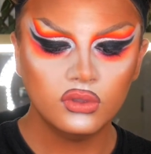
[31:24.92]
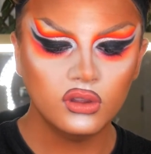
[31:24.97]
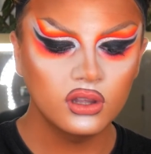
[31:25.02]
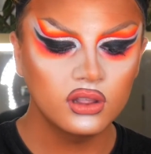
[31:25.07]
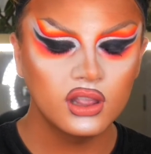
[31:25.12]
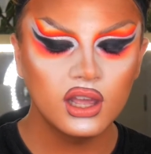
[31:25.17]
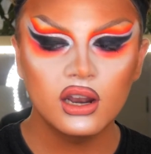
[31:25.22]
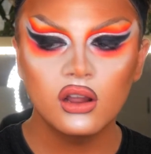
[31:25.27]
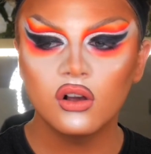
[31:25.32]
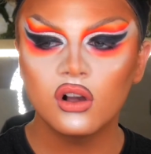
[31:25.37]

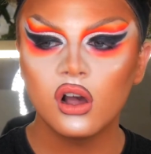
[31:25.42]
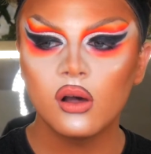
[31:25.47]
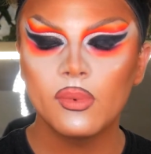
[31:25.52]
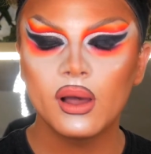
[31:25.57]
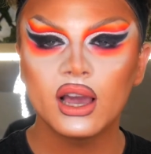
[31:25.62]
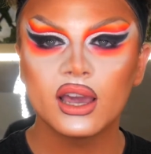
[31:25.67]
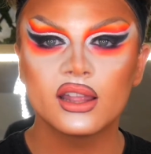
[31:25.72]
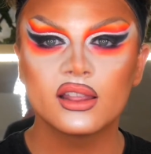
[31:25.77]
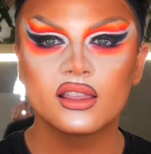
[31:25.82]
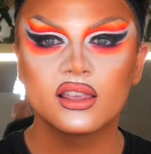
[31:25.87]
Then I'll go
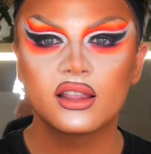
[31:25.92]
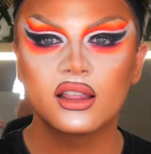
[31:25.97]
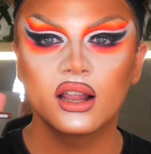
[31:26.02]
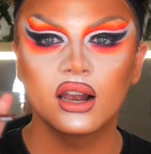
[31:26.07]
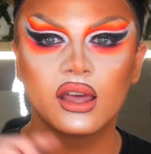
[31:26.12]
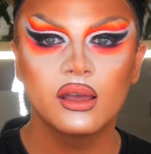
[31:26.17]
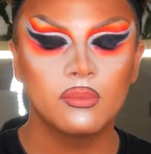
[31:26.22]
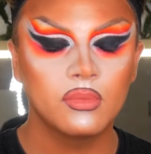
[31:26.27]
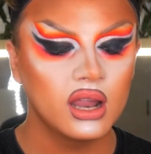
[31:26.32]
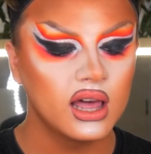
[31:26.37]
back into the
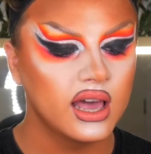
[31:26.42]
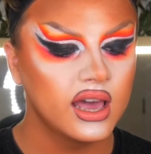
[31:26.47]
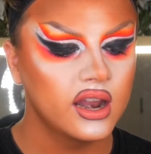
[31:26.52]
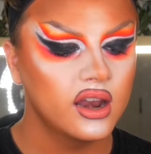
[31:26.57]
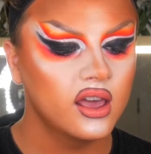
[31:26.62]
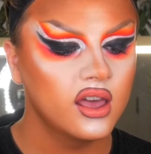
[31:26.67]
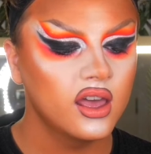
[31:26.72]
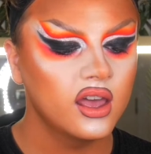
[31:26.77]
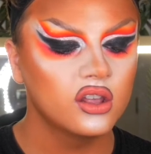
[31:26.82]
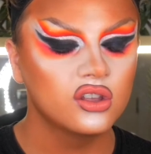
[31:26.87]
lip liner
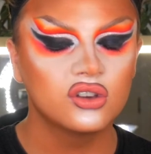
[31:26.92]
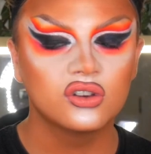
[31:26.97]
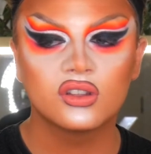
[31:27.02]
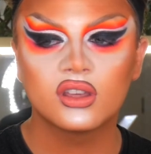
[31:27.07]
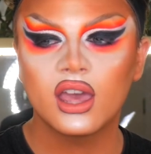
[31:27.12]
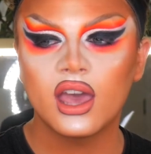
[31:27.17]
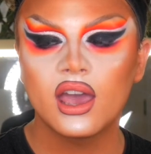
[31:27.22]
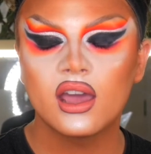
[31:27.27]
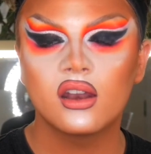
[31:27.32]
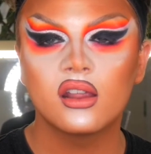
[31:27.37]
and just
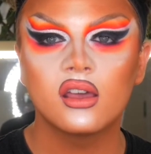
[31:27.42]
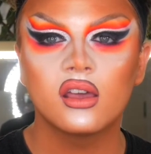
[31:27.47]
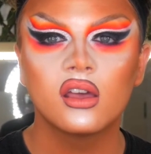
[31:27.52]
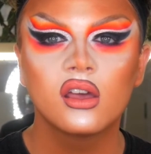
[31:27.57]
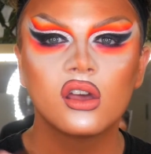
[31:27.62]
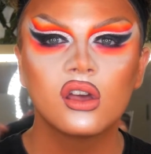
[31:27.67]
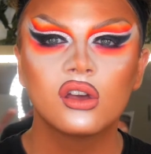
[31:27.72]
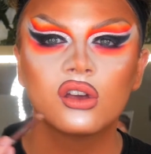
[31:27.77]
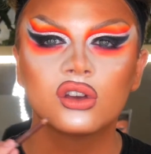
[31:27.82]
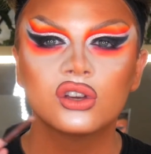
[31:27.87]
kind of
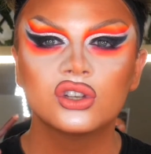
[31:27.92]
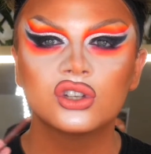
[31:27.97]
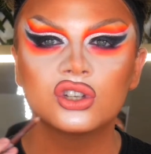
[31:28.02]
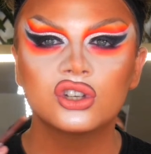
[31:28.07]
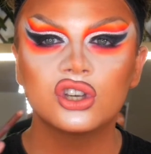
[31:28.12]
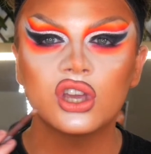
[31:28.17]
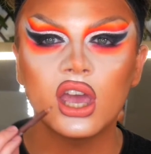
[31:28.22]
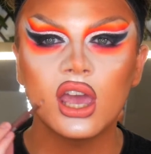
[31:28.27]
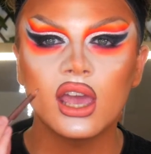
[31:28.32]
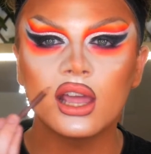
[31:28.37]

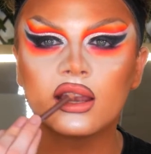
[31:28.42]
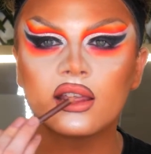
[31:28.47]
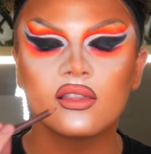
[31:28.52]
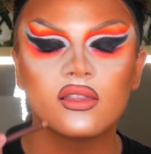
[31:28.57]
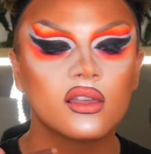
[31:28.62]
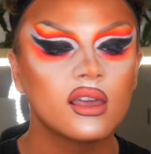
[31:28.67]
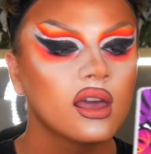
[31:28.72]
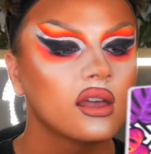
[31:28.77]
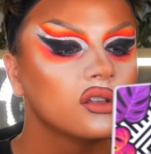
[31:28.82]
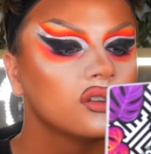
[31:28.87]
shade in
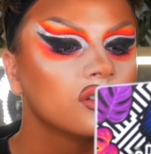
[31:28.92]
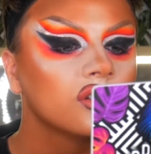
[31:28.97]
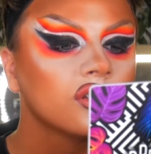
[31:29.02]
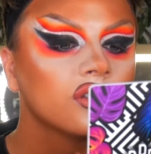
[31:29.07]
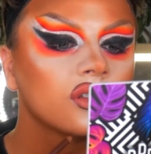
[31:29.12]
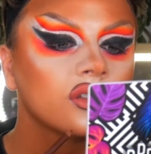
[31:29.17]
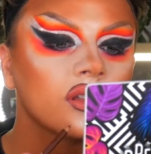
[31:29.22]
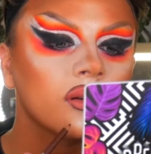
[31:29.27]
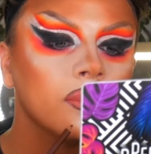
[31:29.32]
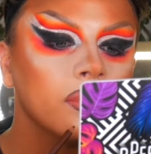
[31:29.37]
the edges
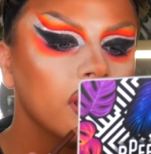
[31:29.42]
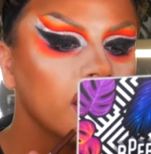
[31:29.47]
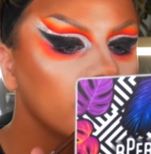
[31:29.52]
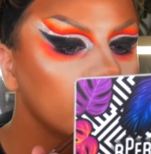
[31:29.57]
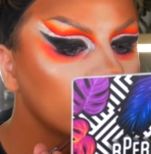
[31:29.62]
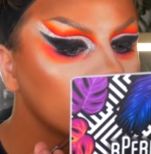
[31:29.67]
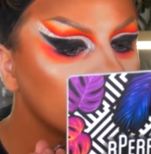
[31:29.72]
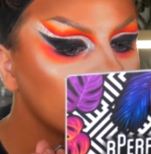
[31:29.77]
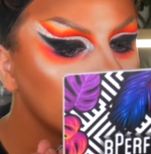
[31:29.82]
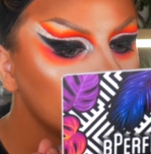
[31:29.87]
so they're
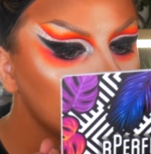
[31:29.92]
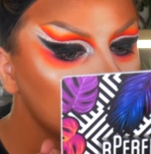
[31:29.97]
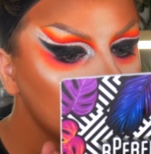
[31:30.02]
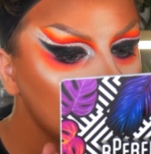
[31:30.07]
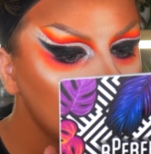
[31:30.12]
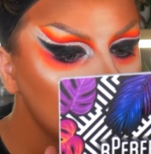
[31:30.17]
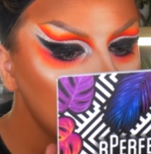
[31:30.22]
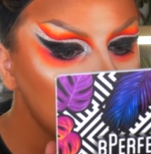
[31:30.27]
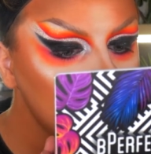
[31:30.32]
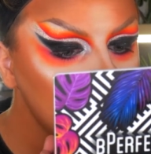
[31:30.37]
blended in
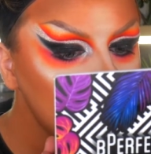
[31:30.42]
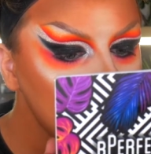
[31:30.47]
more.